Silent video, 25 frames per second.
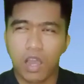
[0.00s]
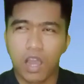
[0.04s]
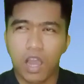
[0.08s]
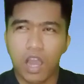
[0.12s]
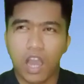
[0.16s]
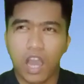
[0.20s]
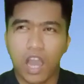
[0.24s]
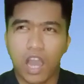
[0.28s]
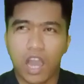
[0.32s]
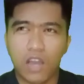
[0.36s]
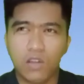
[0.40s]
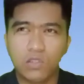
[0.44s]

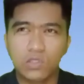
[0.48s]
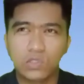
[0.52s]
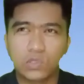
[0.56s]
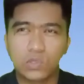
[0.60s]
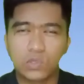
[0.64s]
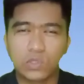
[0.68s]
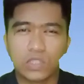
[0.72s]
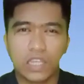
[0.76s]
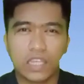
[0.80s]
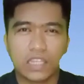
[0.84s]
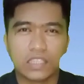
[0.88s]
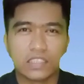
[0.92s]
how to
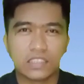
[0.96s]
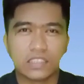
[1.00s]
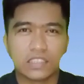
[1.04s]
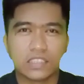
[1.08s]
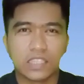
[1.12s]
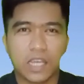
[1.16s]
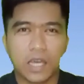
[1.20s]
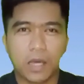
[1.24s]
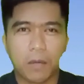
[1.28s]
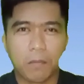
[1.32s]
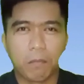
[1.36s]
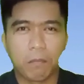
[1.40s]
get
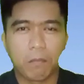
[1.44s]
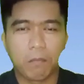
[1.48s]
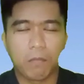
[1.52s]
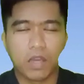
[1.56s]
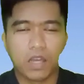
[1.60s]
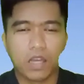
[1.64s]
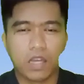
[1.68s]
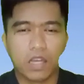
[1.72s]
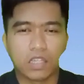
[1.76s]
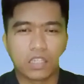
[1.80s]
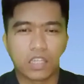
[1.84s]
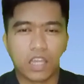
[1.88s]
some
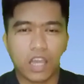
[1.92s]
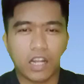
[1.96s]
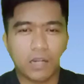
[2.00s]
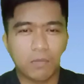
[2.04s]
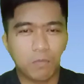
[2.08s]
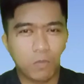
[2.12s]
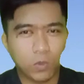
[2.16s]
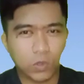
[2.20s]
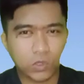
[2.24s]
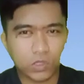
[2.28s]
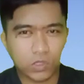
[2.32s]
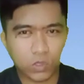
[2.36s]

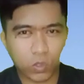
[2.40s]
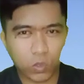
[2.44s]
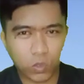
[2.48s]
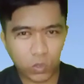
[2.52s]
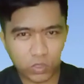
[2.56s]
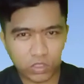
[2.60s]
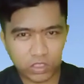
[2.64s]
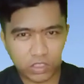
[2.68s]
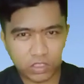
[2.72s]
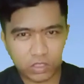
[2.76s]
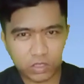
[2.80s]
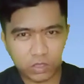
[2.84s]
carbo
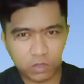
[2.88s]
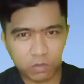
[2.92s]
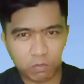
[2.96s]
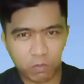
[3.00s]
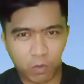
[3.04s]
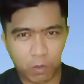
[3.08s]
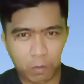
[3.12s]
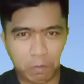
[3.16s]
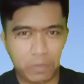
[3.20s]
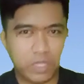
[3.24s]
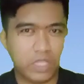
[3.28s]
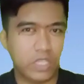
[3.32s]
source
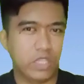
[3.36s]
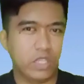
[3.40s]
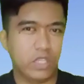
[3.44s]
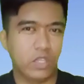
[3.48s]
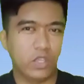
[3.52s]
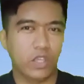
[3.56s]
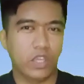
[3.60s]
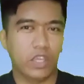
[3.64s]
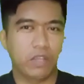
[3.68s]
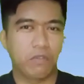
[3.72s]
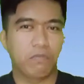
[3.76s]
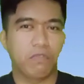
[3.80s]
for me
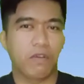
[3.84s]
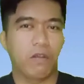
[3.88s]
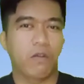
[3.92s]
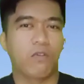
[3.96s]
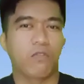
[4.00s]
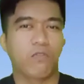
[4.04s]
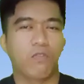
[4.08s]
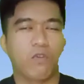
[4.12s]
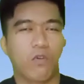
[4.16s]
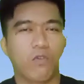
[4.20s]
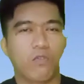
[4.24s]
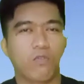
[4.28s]
and
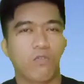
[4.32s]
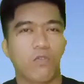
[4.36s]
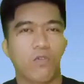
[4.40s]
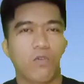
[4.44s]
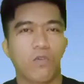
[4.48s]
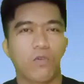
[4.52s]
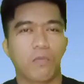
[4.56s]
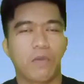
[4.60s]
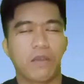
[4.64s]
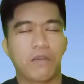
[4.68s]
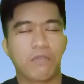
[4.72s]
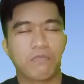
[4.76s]

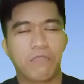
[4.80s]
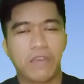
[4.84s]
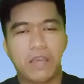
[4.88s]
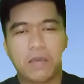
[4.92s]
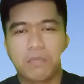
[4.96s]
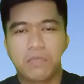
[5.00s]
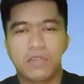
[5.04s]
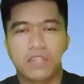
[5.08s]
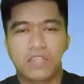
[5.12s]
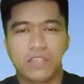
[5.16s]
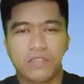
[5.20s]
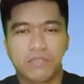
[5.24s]
for my
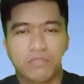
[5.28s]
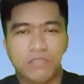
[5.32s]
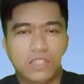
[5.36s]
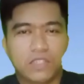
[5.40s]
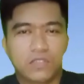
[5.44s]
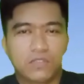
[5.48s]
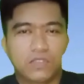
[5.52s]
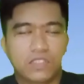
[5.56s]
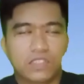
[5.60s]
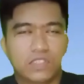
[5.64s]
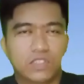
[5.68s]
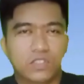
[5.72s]
family if
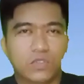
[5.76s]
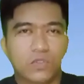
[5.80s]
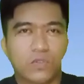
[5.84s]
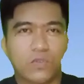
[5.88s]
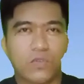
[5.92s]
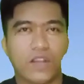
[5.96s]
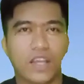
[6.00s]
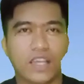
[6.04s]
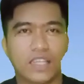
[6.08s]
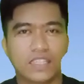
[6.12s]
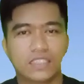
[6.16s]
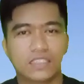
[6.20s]
there is no
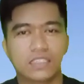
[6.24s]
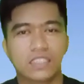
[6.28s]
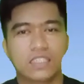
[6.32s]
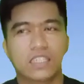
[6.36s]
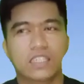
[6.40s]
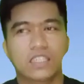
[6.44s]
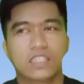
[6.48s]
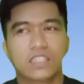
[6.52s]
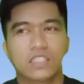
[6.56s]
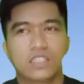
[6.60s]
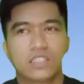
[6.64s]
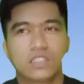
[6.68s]
rice.
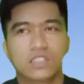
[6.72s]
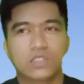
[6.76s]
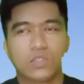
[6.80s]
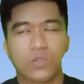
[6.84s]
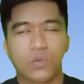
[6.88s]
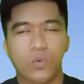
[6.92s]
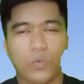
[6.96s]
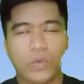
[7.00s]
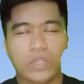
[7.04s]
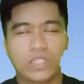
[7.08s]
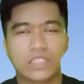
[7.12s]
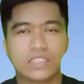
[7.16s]
So
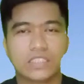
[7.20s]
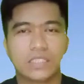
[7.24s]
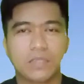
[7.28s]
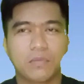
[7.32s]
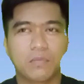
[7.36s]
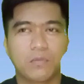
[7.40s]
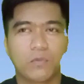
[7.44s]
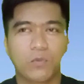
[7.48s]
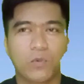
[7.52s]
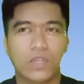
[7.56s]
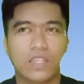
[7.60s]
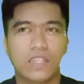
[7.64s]

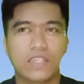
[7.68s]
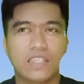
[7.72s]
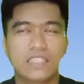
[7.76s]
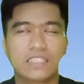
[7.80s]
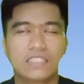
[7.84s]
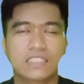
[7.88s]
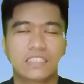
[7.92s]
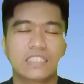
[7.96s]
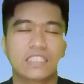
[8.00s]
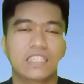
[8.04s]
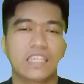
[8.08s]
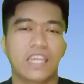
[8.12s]
when this
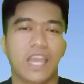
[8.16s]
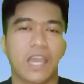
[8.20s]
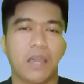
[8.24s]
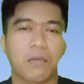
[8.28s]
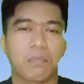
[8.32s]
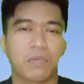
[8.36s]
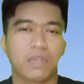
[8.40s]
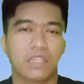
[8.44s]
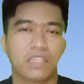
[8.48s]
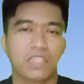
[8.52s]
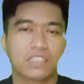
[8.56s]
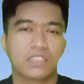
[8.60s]
thing
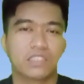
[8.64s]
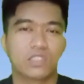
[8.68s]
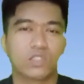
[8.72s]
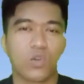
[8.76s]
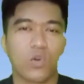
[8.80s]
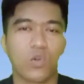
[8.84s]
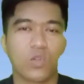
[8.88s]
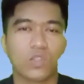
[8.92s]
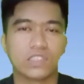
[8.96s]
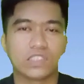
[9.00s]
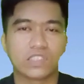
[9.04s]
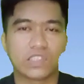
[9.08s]
happens, it's
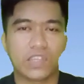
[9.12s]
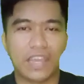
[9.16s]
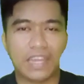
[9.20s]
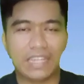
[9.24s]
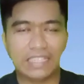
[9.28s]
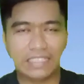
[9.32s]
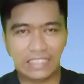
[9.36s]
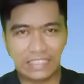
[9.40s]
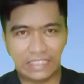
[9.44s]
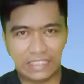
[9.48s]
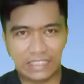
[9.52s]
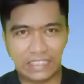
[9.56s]
called
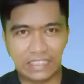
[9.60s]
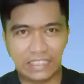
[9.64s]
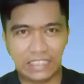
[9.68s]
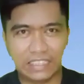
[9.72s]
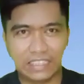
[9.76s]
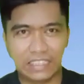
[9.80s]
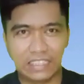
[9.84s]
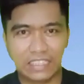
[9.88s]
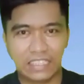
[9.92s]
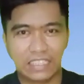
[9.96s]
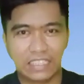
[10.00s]
scarcity,